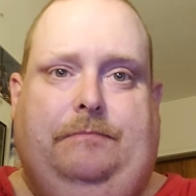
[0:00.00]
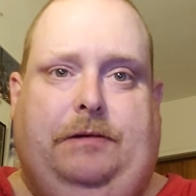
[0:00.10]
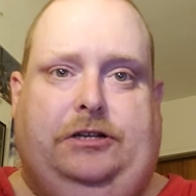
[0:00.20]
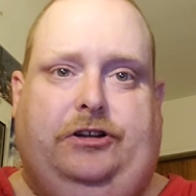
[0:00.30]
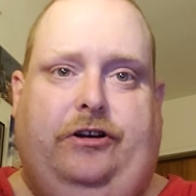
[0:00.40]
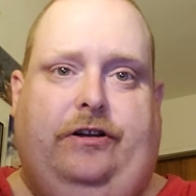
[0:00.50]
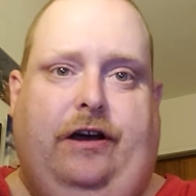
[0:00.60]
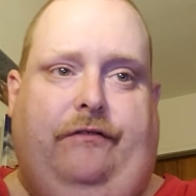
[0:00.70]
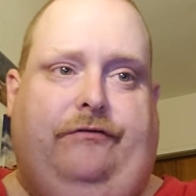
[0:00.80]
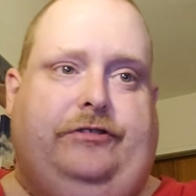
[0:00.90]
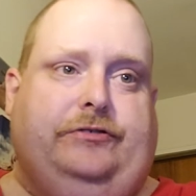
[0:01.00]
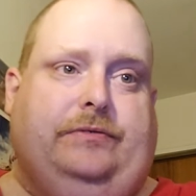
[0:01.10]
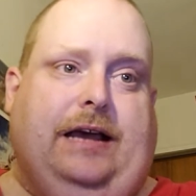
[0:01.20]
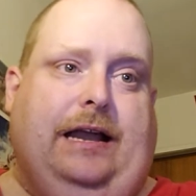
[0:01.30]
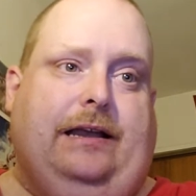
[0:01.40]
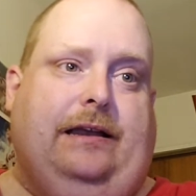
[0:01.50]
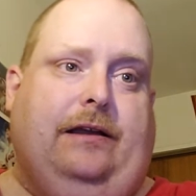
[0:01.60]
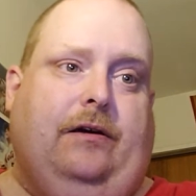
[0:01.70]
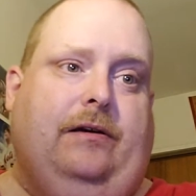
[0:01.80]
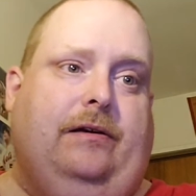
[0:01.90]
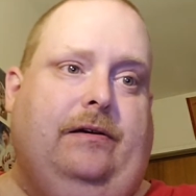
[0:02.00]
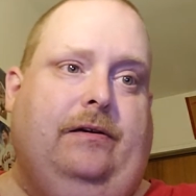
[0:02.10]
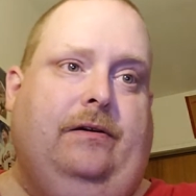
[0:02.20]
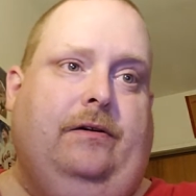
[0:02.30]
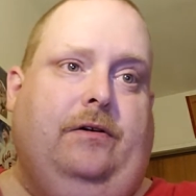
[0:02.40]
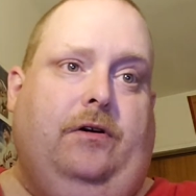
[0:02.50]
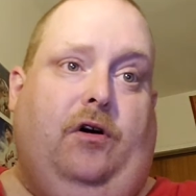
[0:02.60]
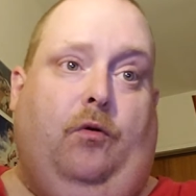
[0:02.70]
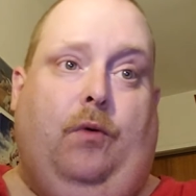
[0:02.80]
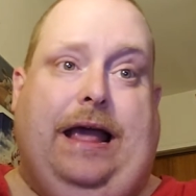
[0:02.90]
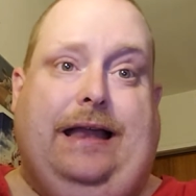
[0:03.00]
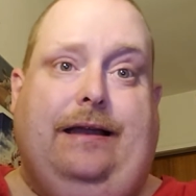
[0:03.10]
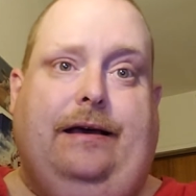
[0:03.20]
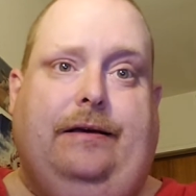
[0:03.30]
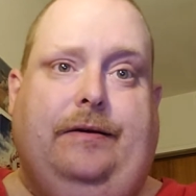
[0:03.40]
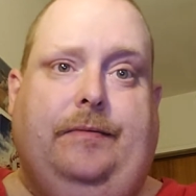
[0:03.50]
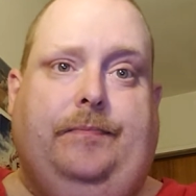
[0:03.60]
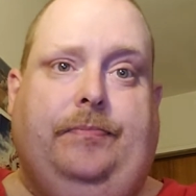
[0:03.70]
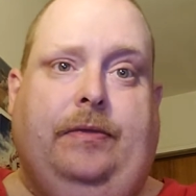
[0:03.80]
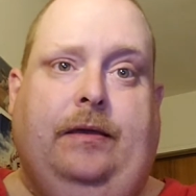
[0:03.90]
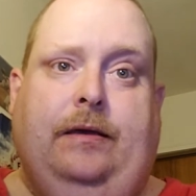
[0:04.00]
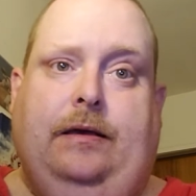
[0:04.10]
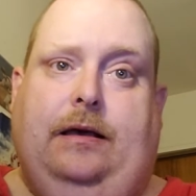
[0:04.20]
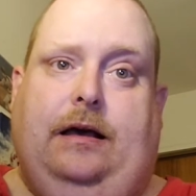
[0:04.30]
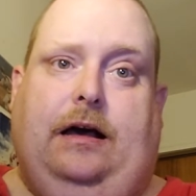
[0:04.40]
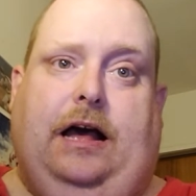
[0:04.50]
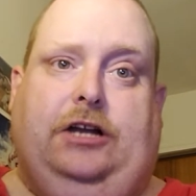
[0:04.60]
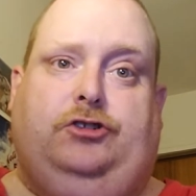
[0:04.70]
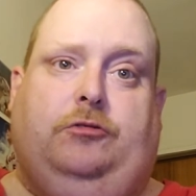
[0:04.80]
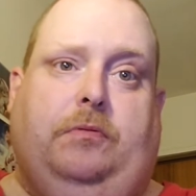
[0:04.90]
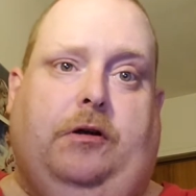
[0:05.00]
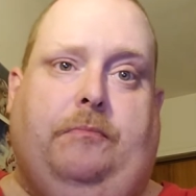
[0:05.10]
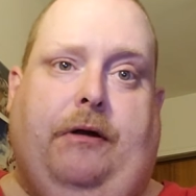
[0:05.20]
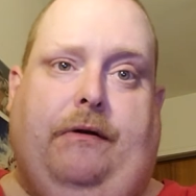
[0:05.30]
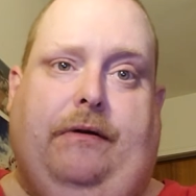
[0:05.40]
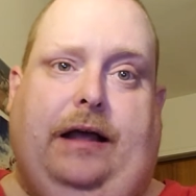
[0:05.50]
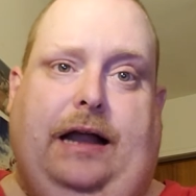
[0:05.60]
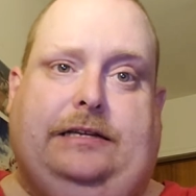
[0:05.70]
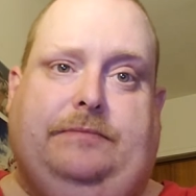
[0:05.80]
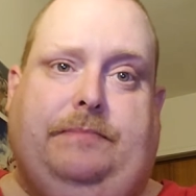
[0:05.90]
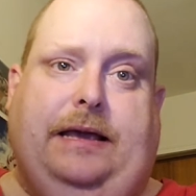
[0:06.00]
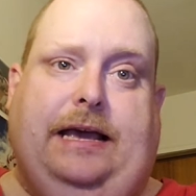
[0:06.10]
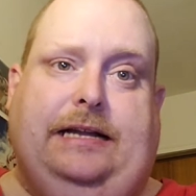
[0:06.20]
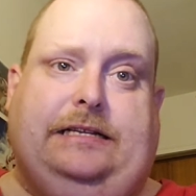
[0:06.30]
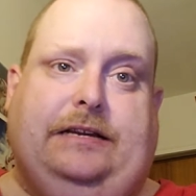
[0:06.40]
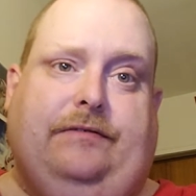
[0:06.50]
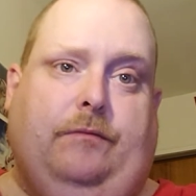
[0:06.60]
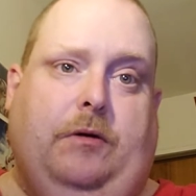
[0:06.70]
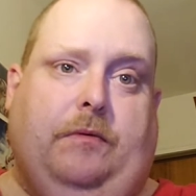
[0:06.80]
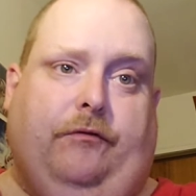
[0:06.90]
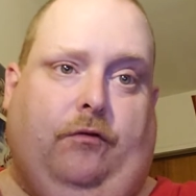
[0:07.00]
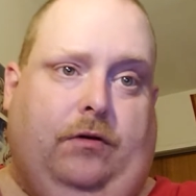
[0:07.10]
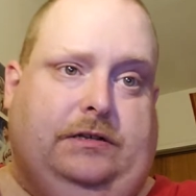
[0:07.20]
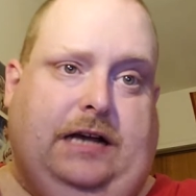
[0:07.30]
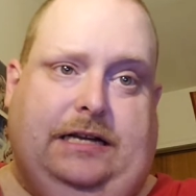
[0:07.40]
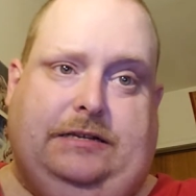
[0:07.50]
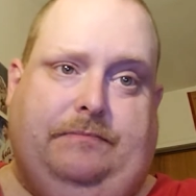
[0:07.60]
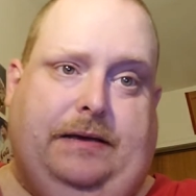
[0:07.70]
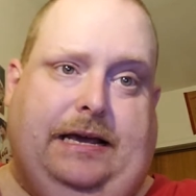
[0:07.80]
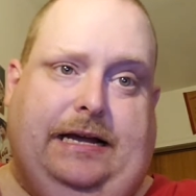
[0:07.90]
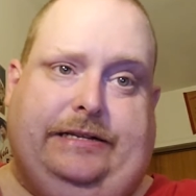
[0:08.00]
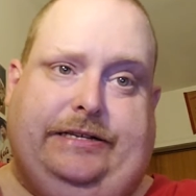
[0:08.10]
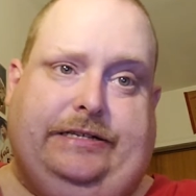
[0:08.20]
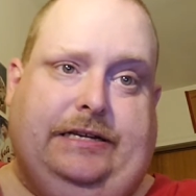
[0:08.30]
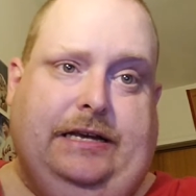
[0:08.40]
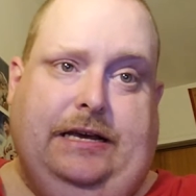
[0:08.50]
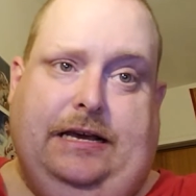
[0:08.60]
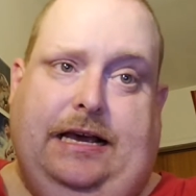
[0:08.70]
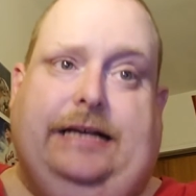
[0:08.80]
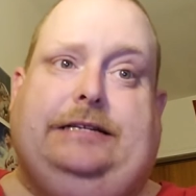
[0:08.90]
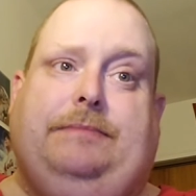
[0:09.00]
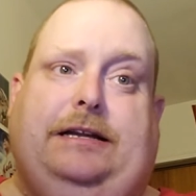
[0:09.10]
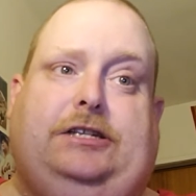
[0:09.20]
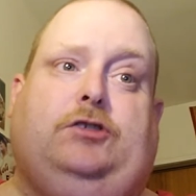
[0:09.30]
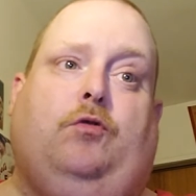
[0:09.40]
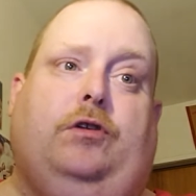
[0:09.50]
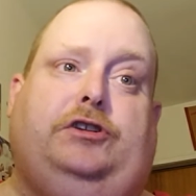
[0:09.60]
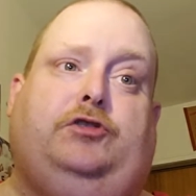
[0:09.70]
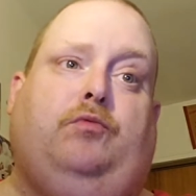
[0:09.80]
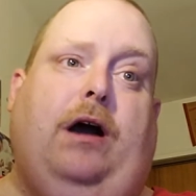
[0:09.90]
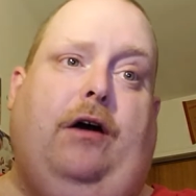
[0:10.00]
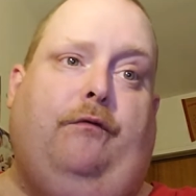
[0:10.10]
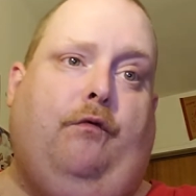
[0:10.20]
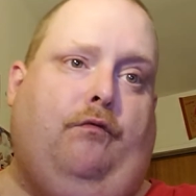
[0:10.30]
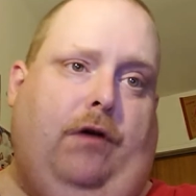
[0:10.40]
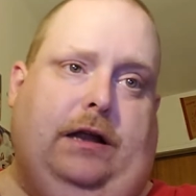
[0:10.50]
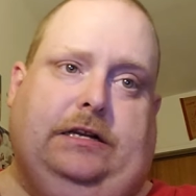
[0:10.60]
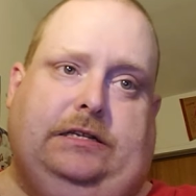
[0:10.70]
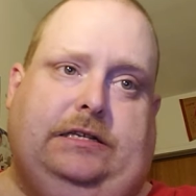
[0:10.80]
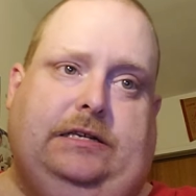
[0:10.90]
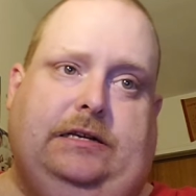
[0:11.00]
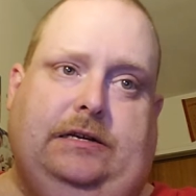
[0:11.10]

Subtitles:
pitched good enough to get a win. As Drupal Cabrera got some big hits, Wilmer Flores got some big hits. As the Mets scored 12 runs.